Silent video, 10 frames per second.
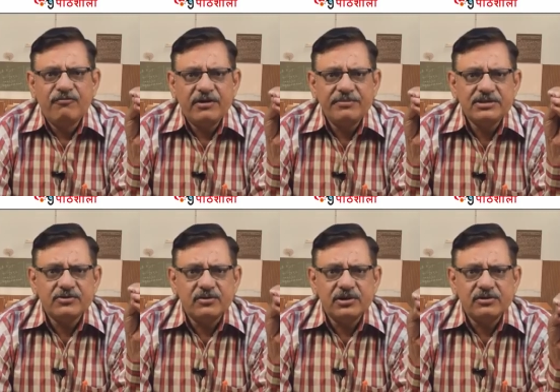
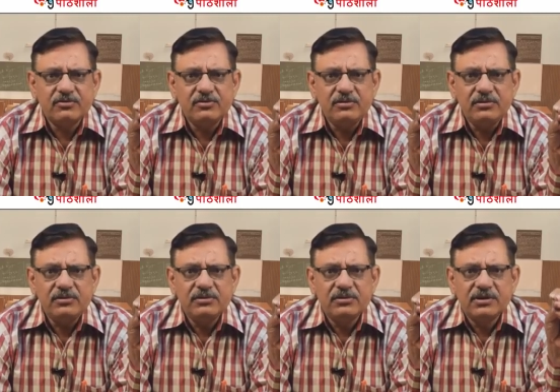Fermi's golden rule
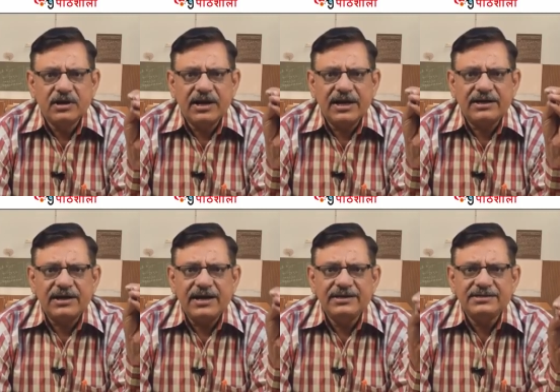
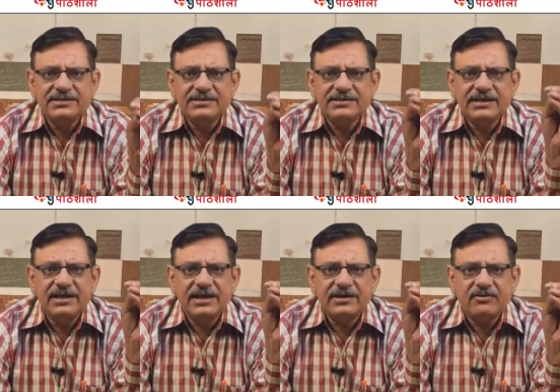characterizes
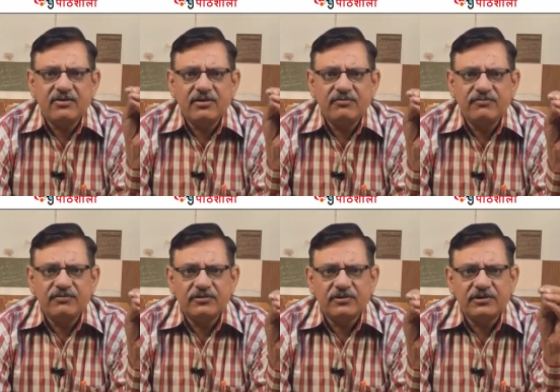
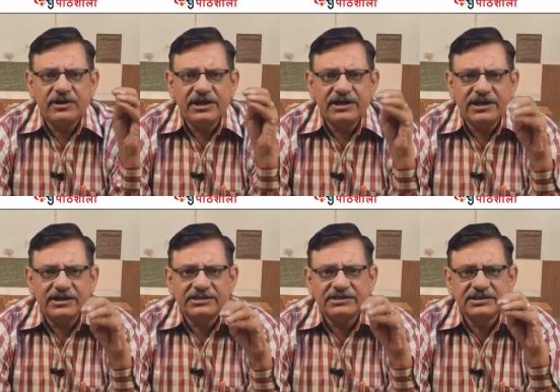electron-photon
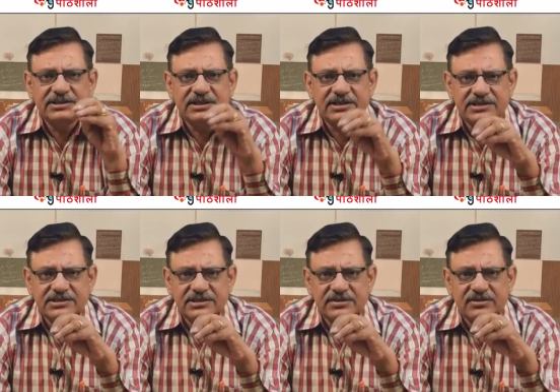interactions in the
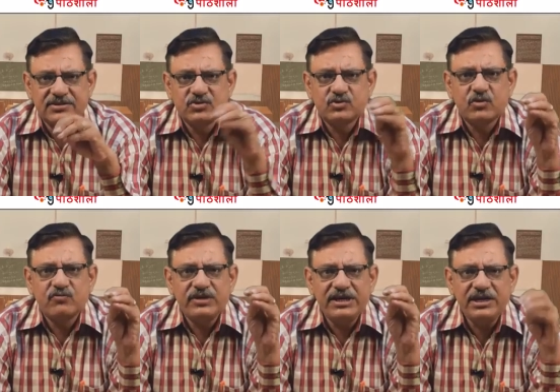crystal.
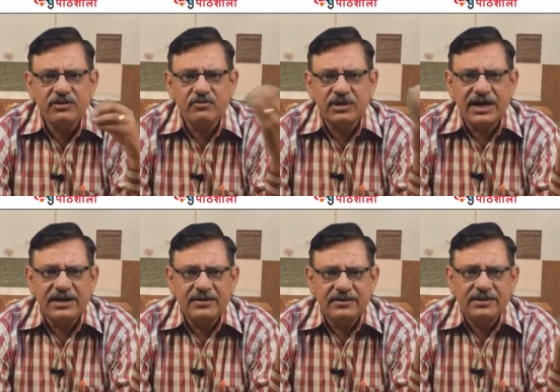So we need to
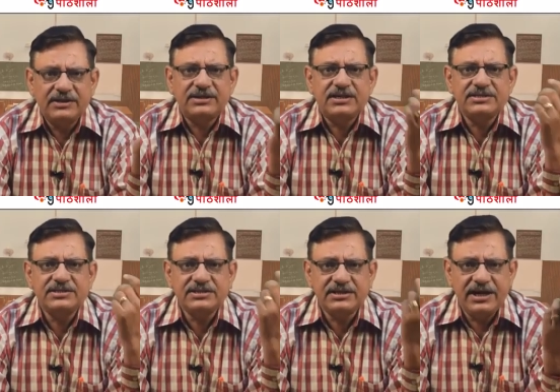write the
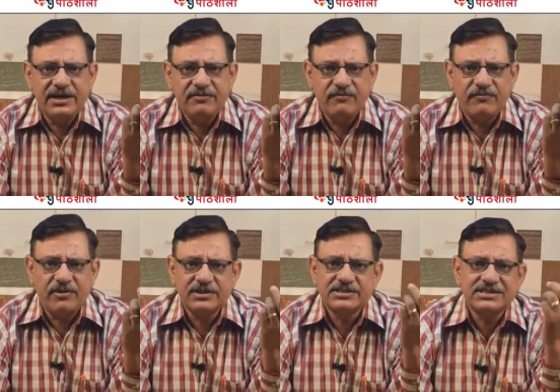transition rate
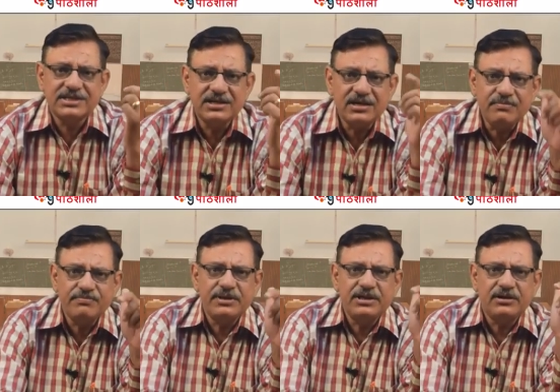for a single
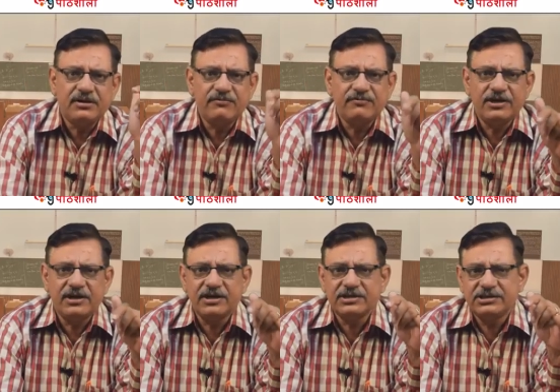pair of
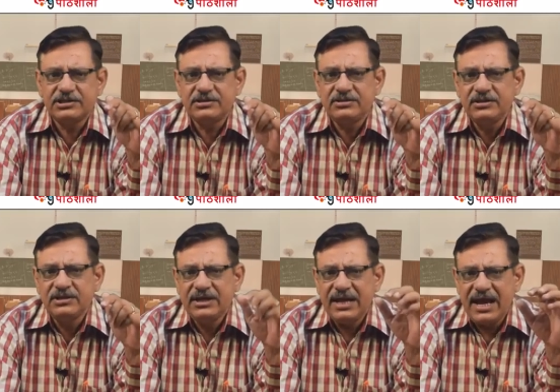conduction
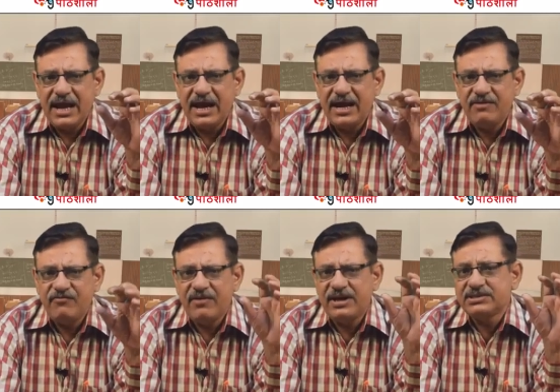and
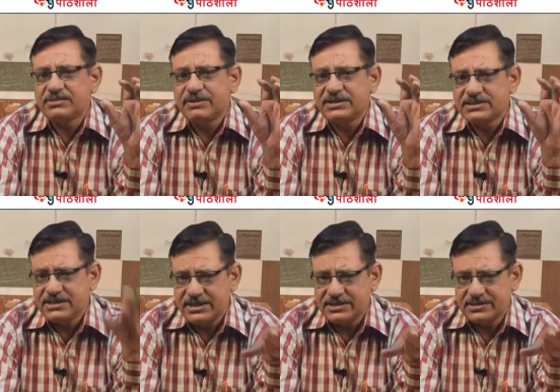valence band
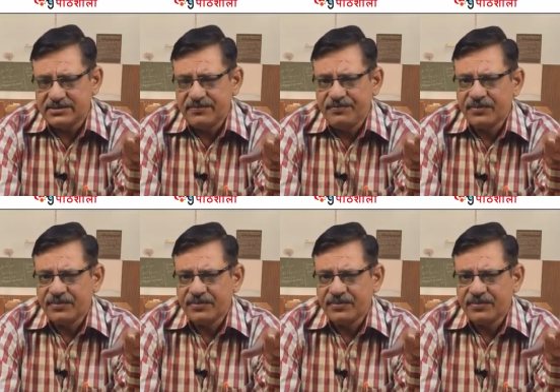states.